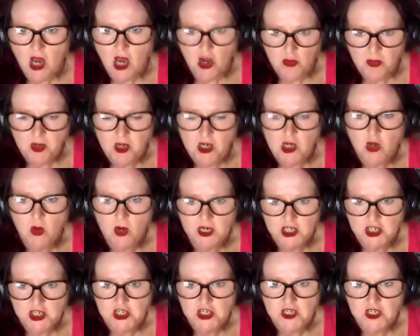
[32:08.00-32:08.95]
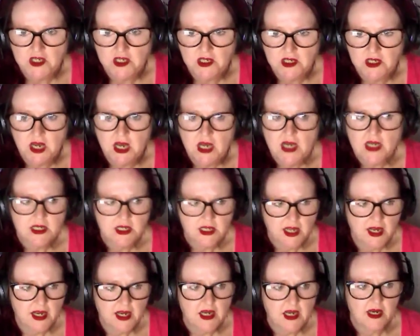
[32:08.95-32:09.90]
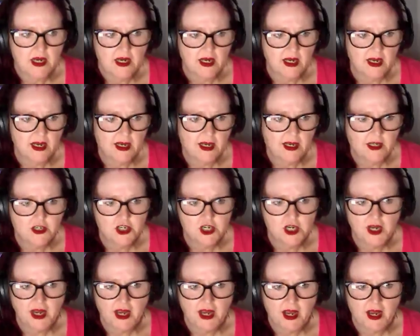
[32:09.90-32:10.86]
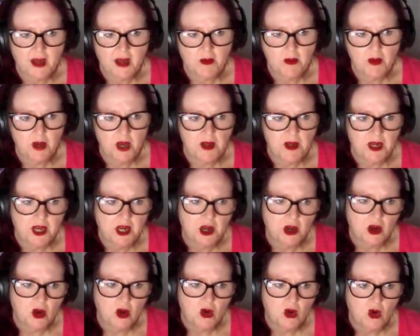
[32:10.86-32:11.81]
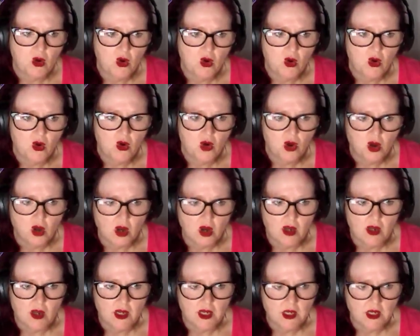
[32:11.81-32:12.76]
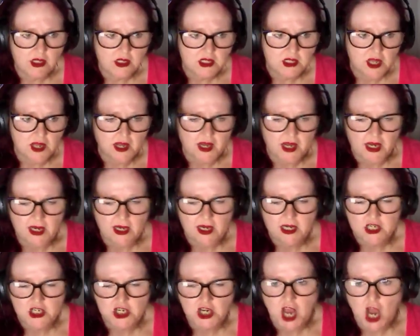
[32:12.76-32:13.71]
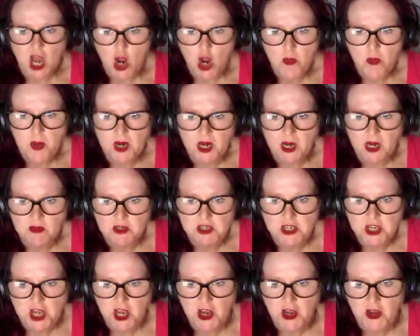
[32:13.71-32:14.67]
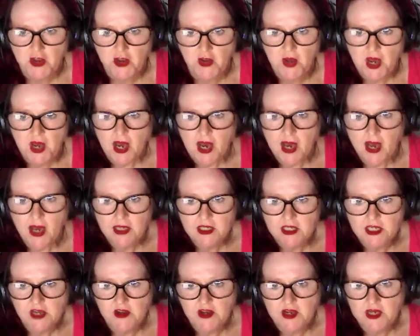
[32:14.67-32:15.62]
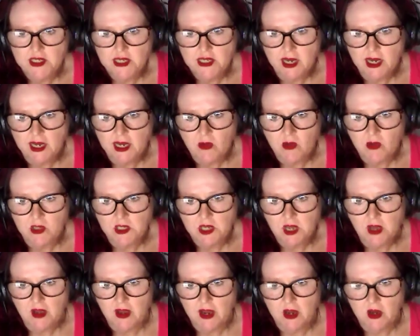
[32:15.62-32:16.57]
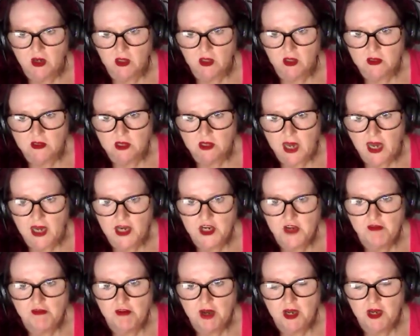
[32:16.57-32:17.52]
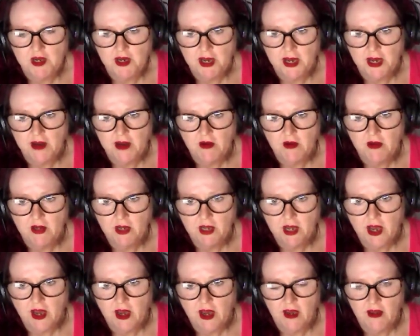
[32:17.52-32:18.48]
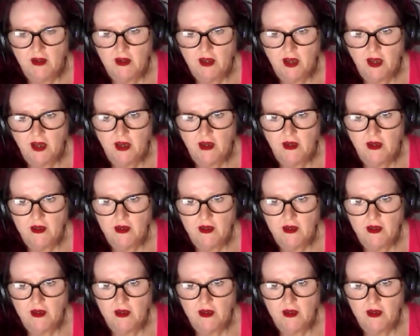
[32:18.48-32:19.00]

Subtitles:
open questions, so they can literally, or so they can literally open up to you and tell you exactly what's going on, and you find out. Yeah, yeah.